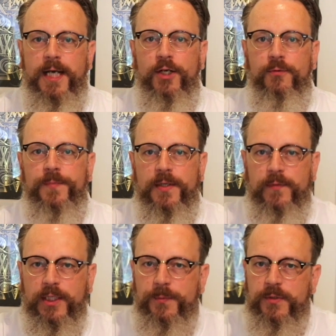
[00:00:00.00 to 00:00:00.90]
Hello,
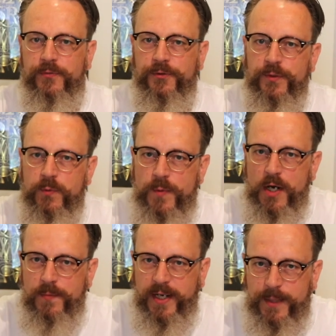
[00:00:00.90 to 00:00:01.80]
welcome to
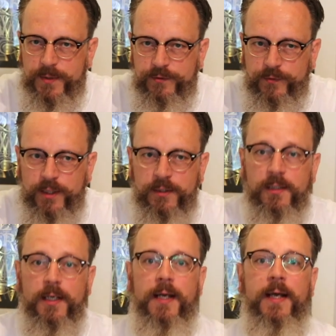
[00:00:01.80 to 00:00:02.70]
Fontoplumo. My name is Frank
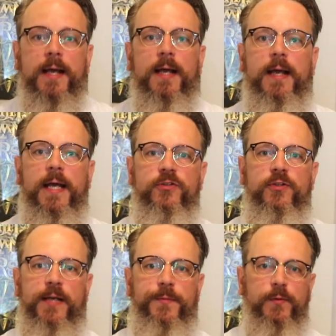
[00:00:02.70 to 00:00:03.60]
and
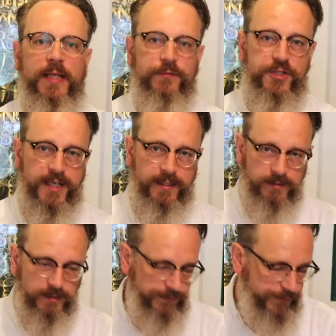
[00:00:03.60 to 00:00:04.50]
today we will have a
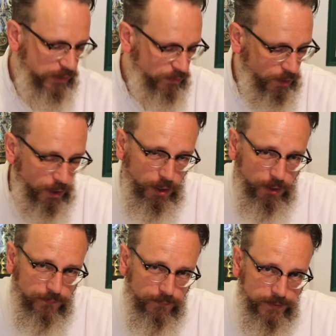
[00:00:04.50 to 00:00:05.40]
second review
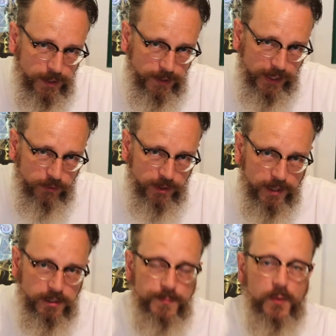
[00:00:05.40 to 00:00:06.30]
of the
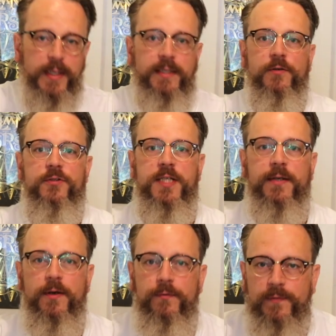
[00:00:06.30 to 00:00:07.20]
Leonardo Momento
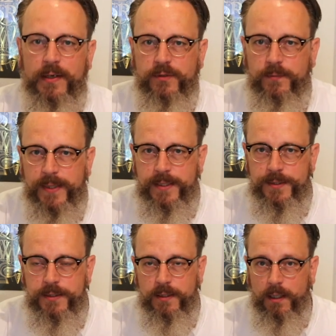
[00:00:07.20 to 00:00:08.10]
Zero fountain
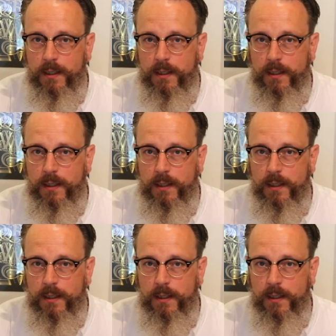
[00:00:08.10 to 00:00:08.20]
pens.